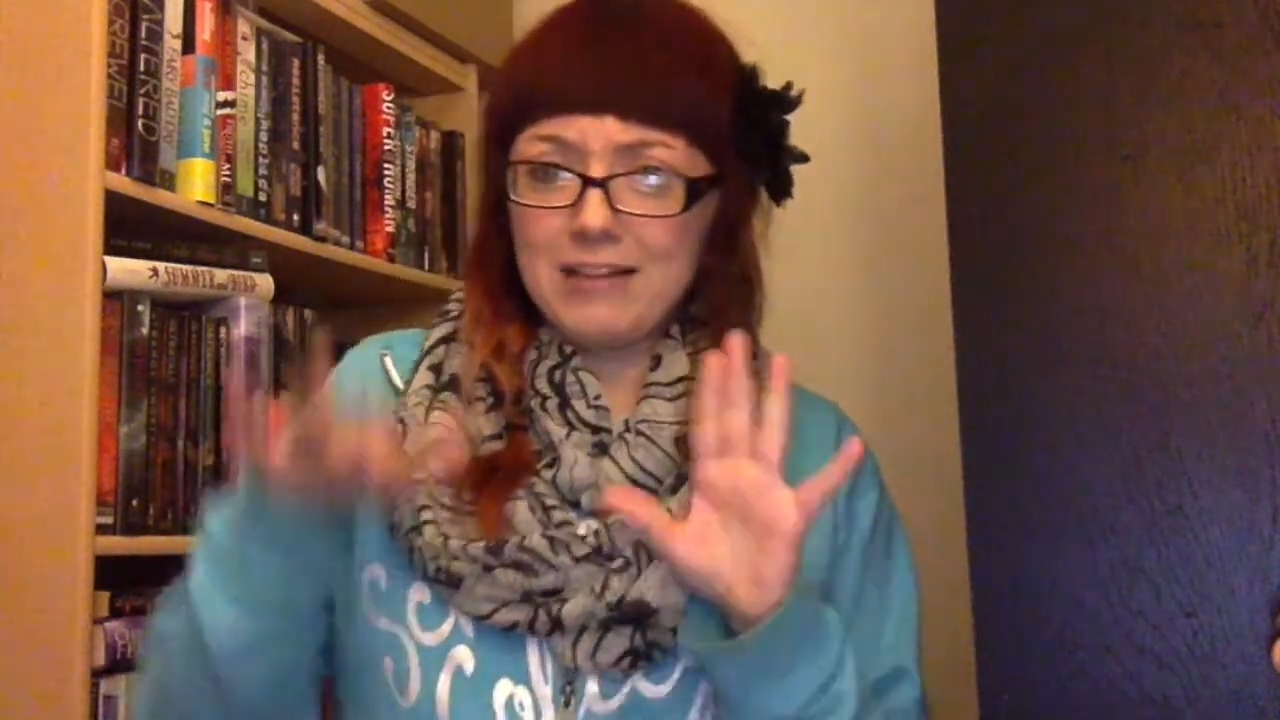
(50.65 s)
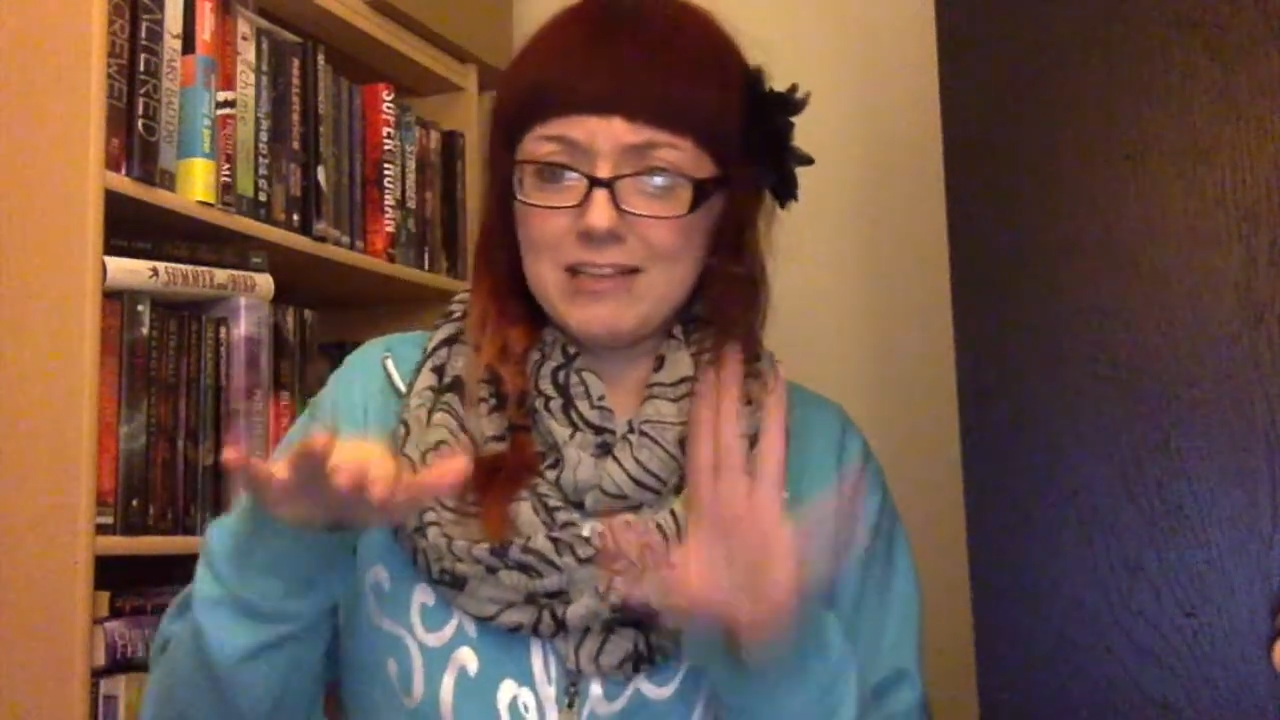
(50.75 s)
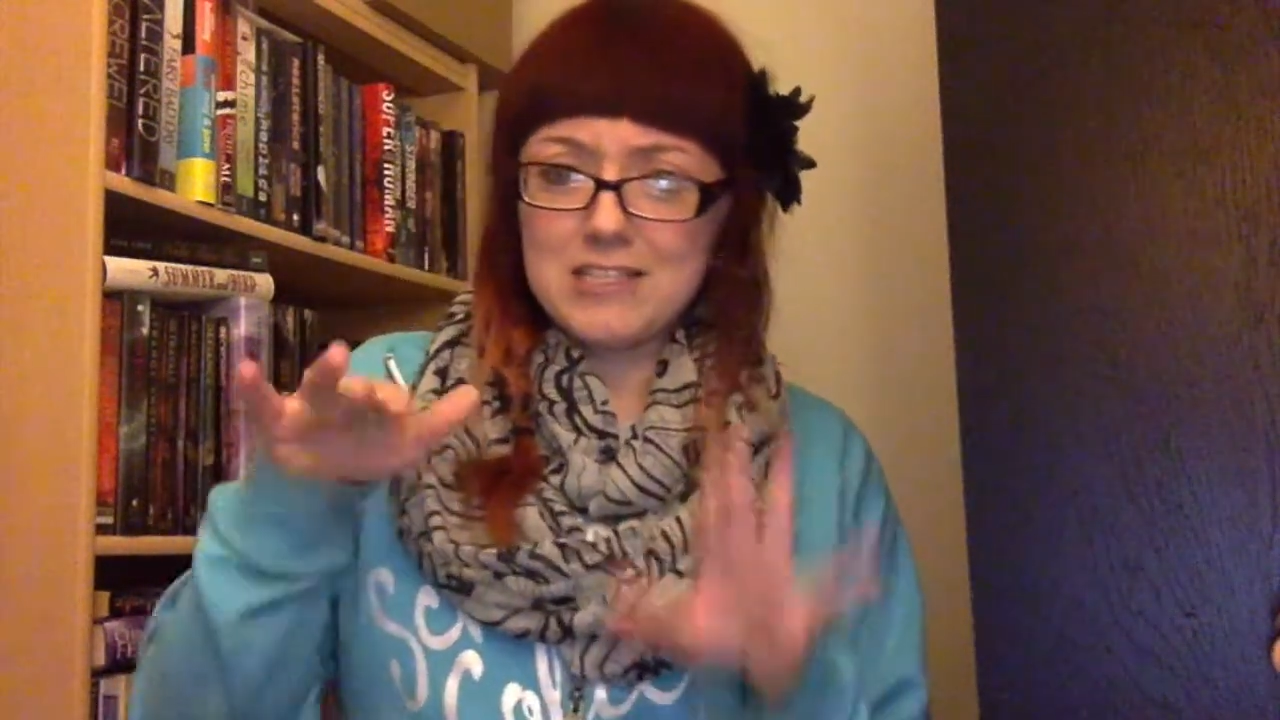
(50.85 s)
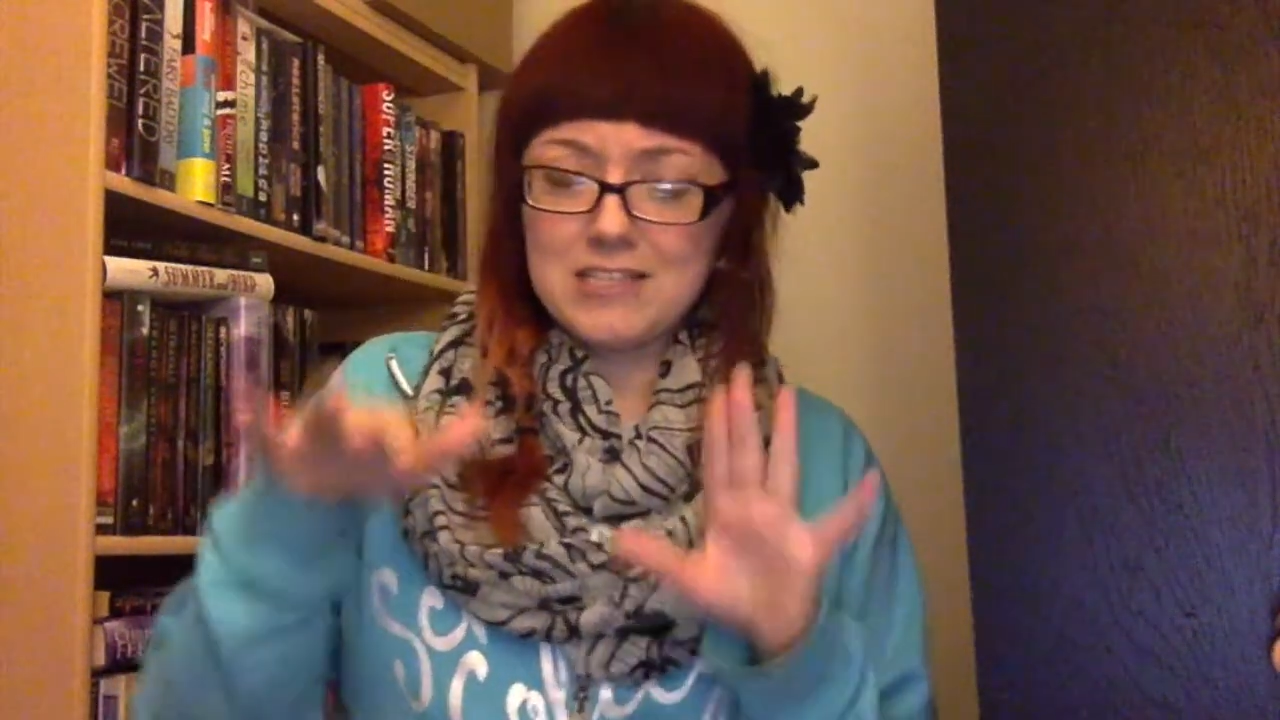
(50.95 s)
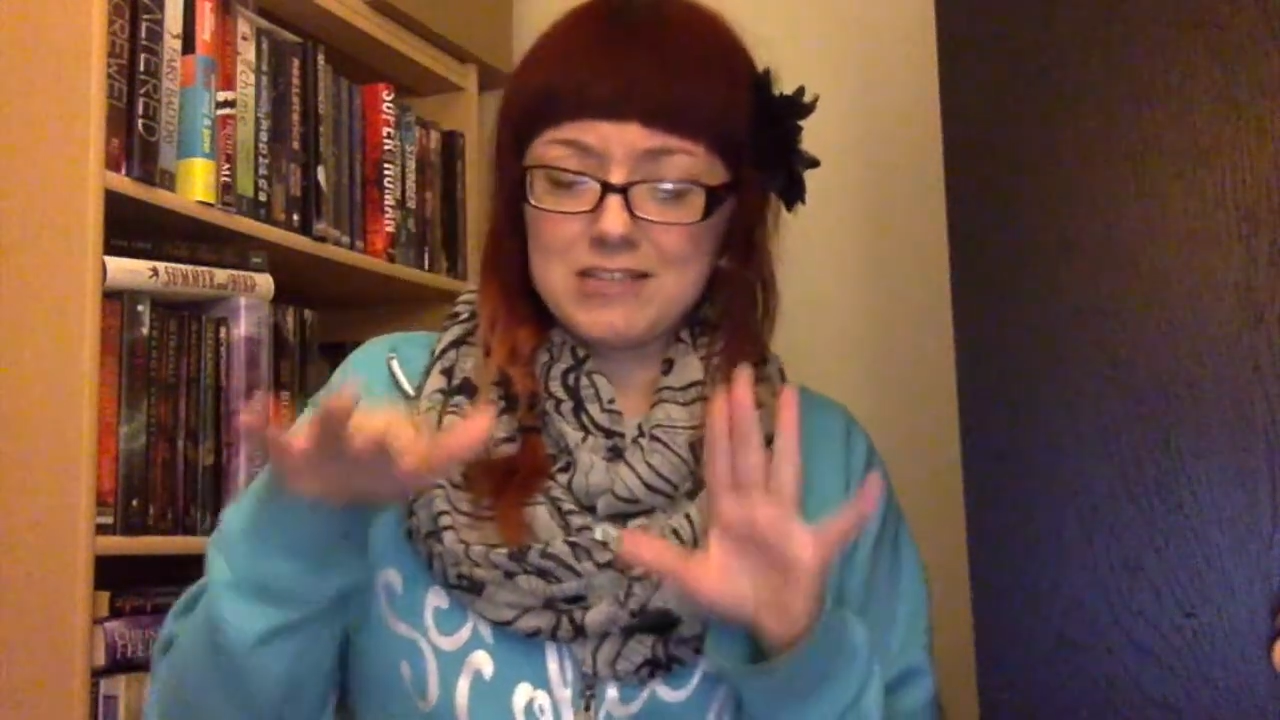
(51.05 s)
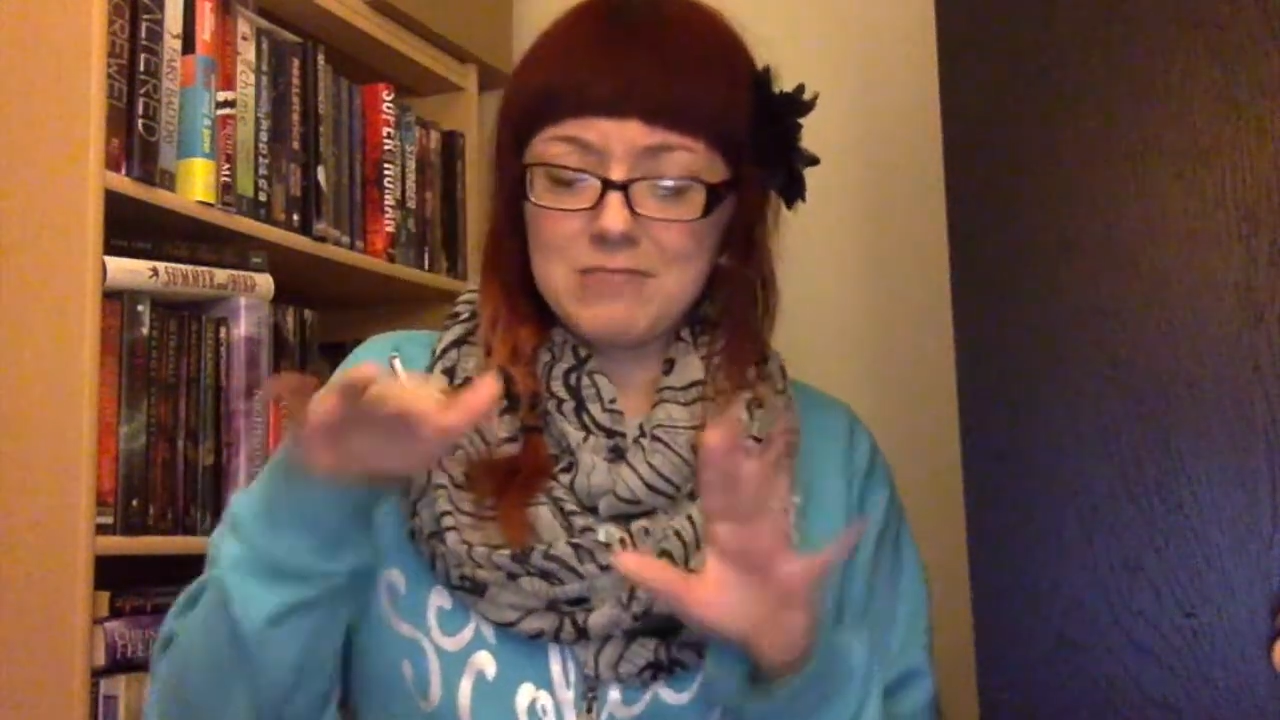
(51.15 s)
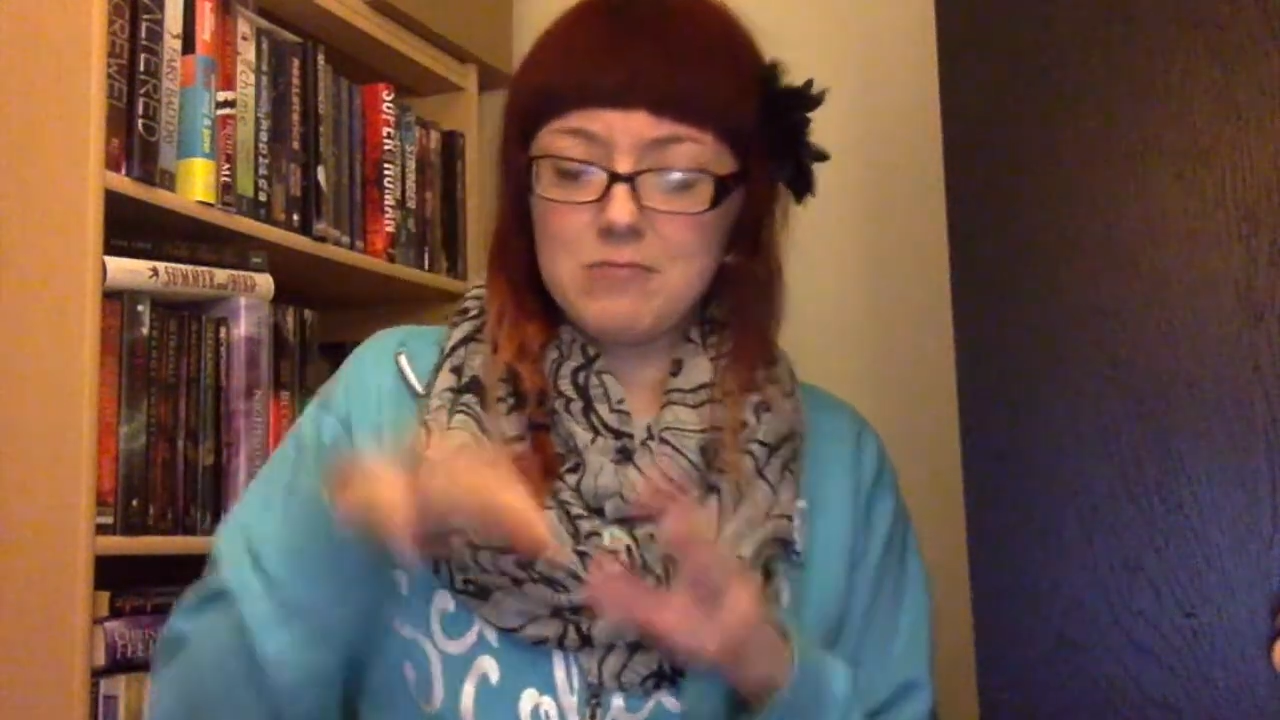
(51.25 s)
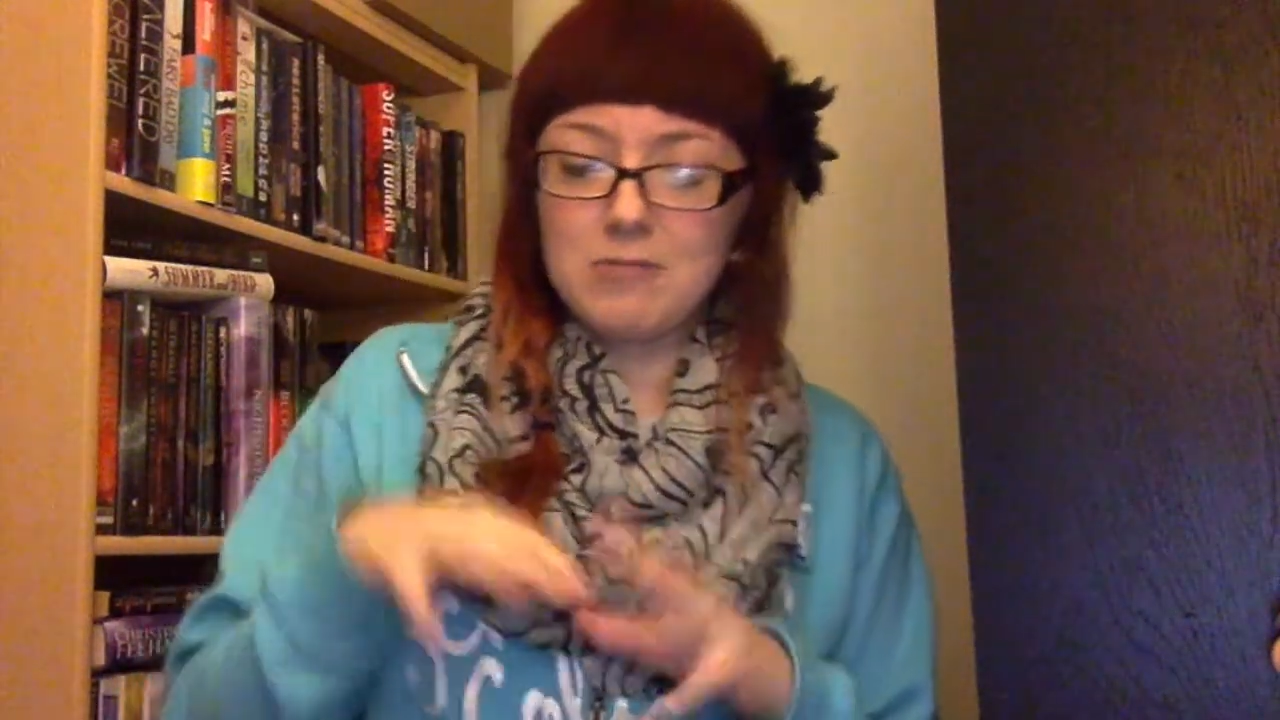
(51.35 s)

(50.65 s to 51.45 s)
list and